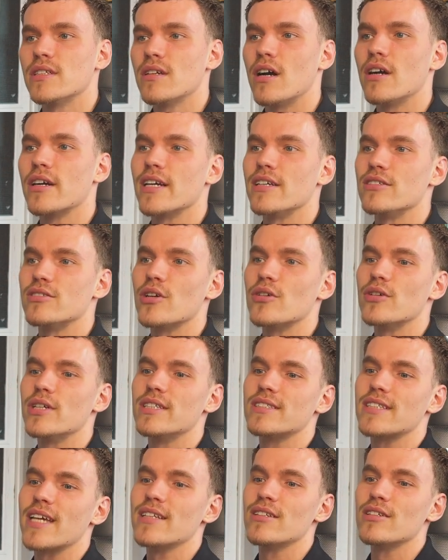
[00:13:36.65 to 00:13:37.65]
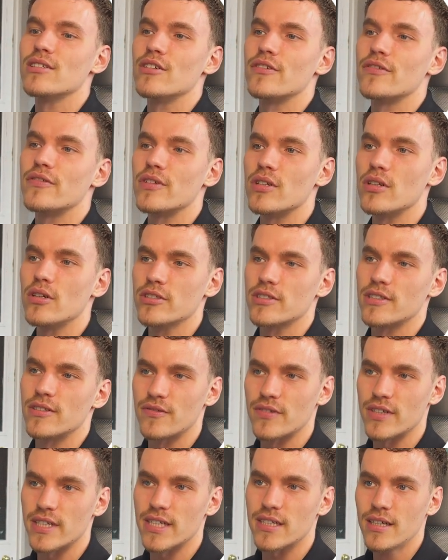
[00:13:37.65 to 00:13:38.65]
Okay, so it's saying that the
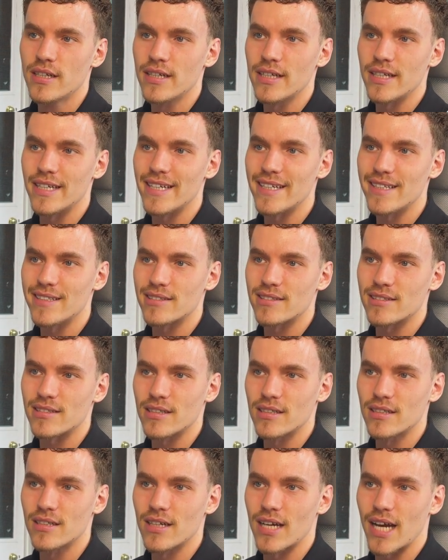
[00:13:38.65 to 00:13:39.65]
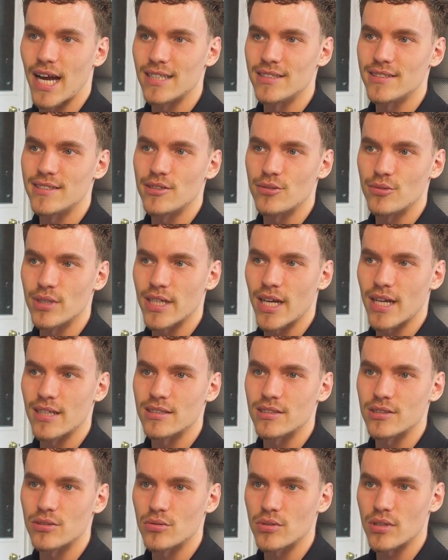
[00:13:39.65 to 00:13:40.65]
philosophy is anti-grid,
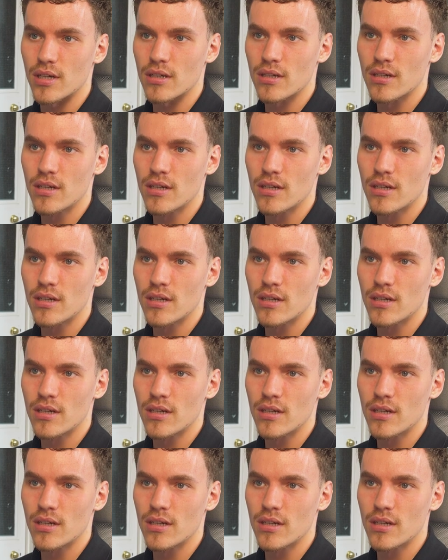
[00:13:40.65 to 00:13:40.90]
anti-order,